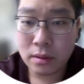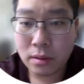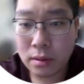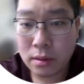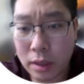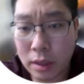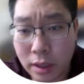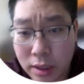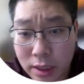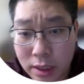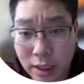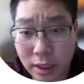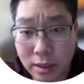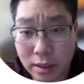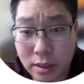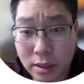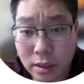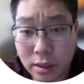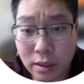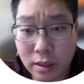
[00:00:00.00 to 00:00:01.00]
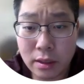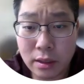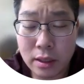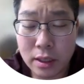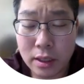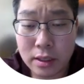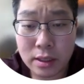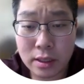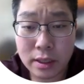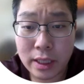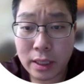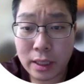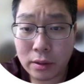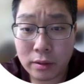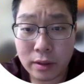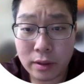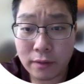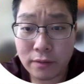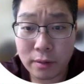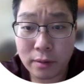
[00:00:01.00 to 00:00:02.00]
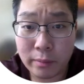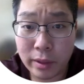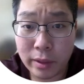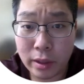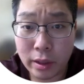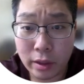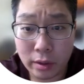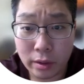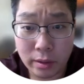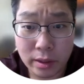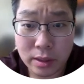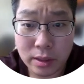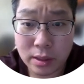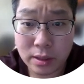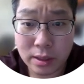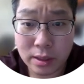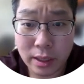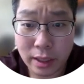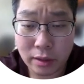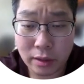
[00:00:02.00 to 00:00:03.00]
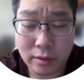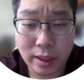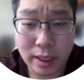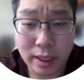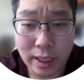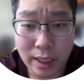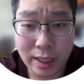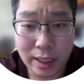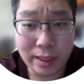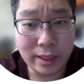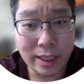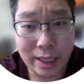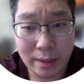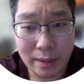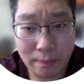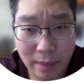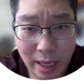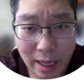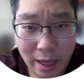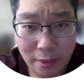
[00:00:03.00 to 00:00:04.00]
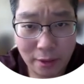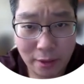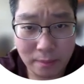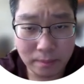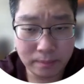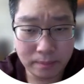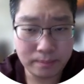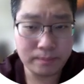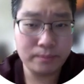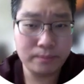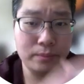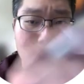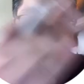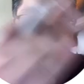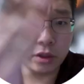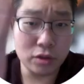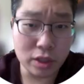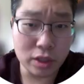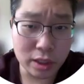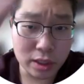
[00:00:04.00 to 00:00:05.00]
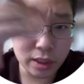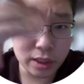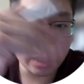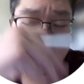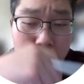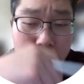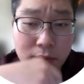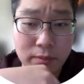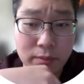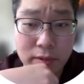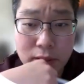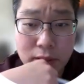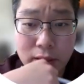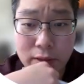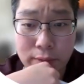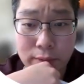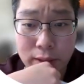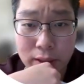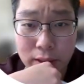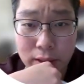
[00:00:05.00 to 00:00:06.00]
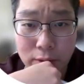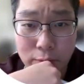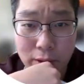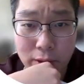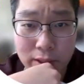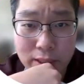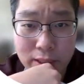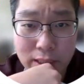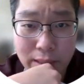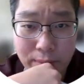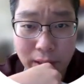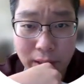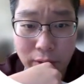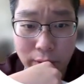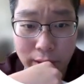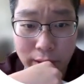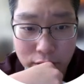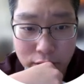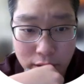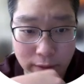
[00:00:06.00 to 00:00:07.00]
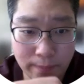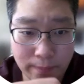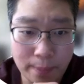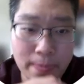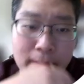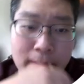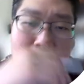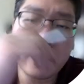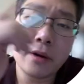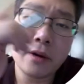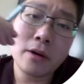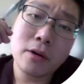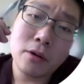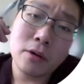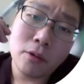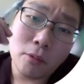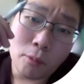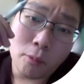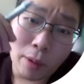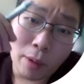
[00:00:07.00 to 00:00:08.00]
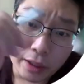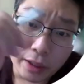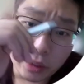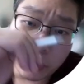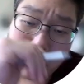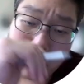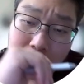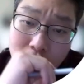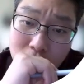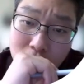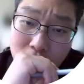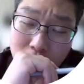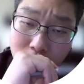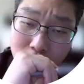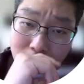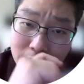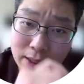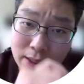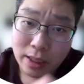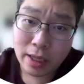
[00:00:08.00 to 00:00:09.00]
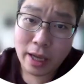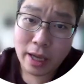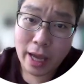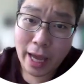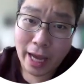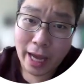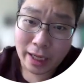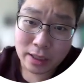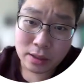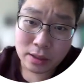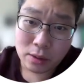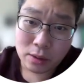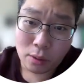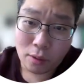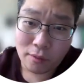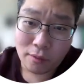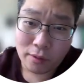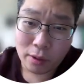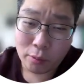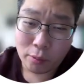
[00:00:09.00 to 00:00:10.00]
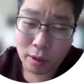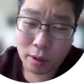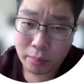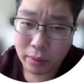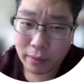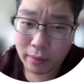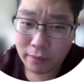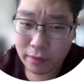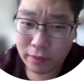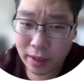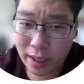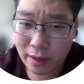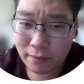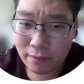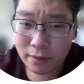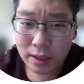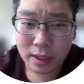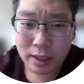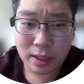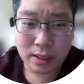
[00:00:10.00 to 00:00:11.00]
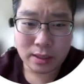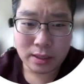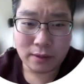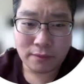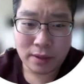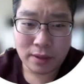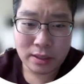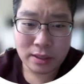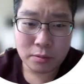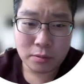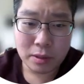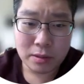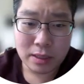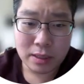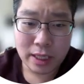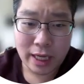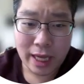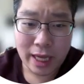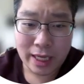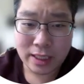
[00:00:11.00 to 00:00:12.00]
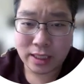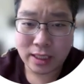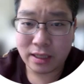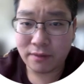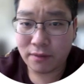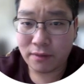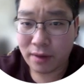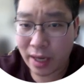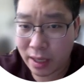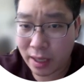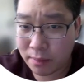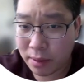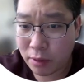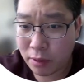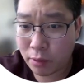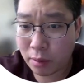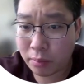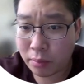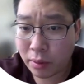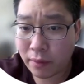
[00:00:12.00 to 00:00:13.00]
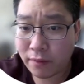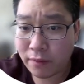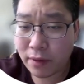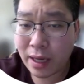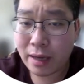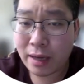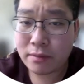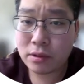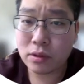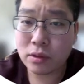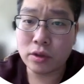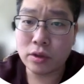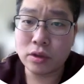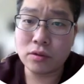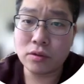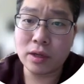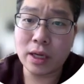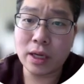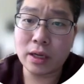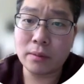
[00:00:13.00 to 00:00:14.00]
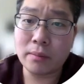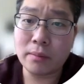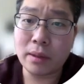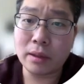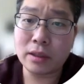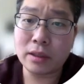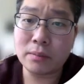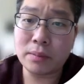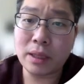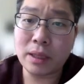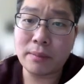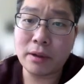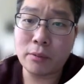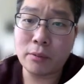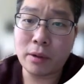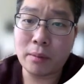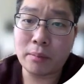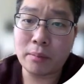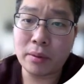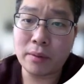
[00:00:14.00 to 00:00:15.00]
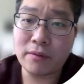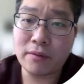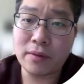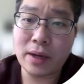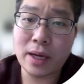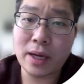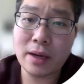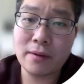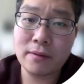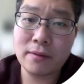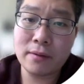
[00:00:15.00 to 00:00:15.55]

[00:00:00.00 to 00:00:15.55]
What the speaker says: is this. Isn't that looking familiar? This is like grade 8 and 9 math. You just need to deal with the one-step equation. What you need to do is x over 1.5 is a fancy way of saying x divided by 1.5. So you gotta multiply by 1.5